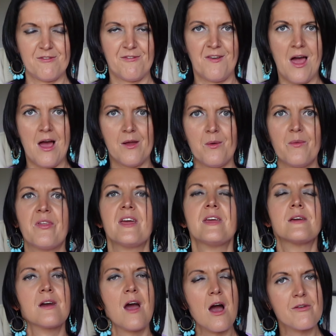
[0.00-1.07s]
flow that
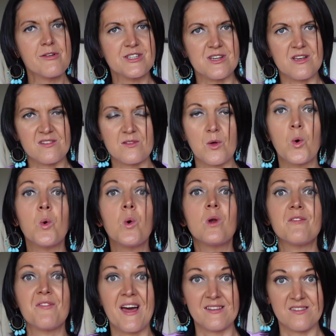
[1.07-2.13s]
encourages all
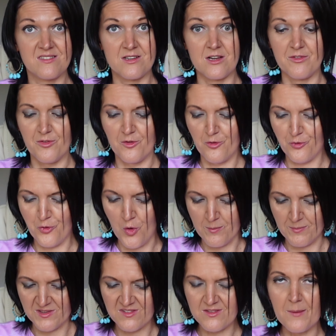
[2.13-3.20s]
of that stuff
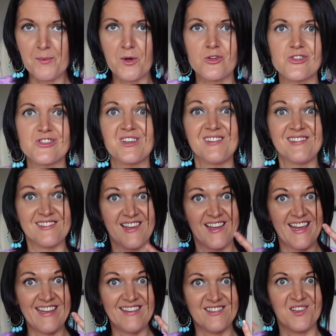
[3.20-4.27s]
from the subconscious
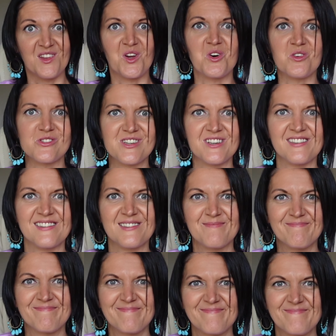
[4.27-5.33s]
into the conscious.
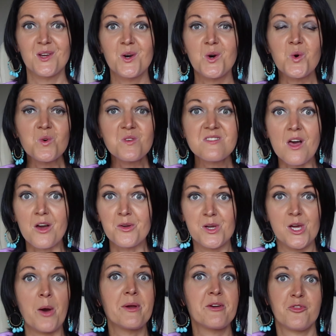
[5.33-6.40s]
Also,
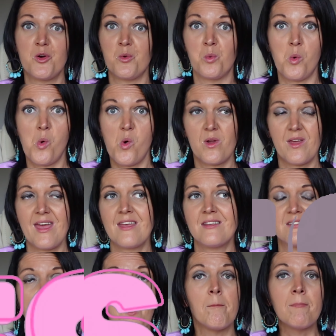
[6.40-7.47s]
going for a walk
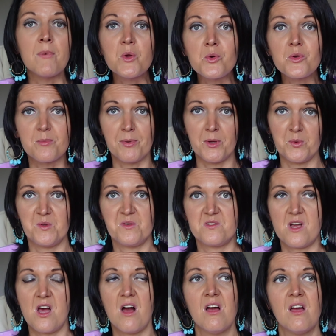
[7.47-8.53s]
is a mood
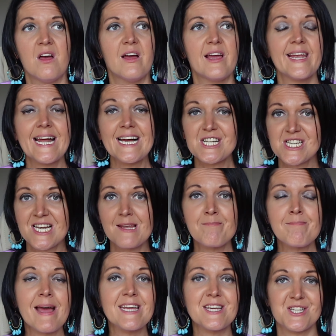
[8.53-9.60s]
booster. It actually
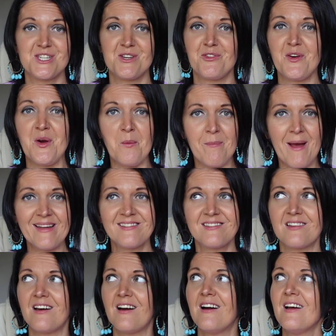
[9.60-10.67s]
makes you feel
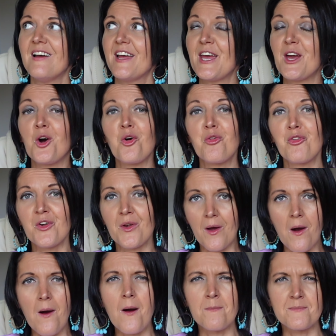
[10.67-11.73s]
better. It often
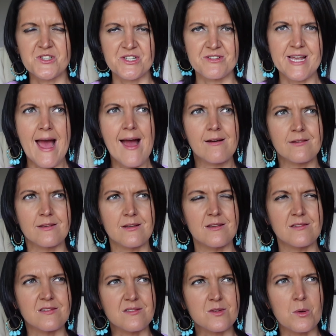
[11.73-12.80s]
calms you down and,
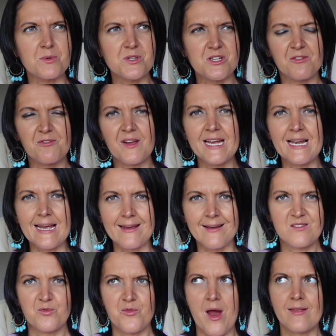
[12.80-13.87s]
and stops you feeling
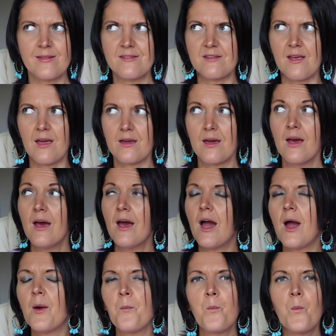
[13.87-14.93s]
frantic.
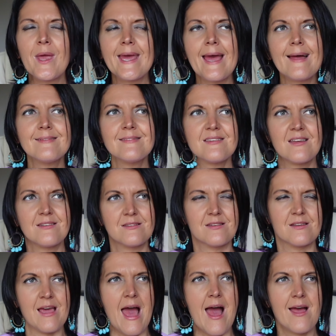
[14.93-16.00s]
And we can tend
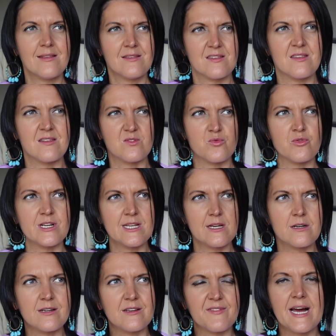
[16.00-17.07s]
to get into this really
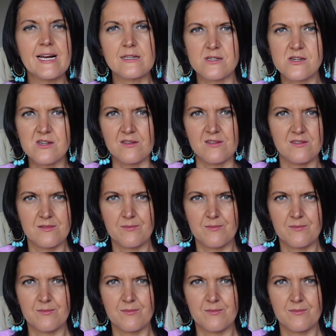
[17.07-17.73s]
kind of anxious,